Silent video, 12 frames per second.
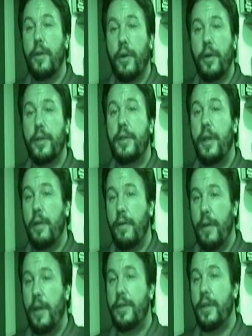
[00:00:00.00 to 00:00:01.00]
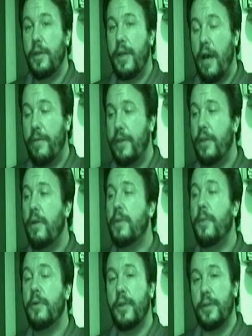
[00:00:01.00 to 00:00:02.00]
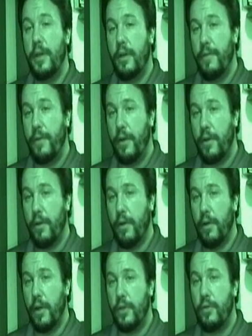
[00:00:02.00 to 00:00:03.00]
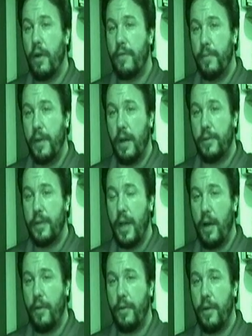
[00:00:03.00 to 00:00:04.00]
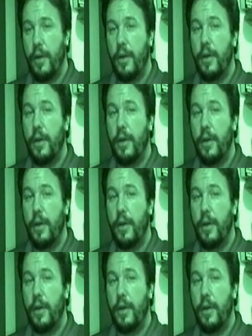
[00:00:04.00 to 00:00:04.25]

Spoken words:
They're going to steal it. Todd Vachon was supposed to steal a vehicle, a truck from down south.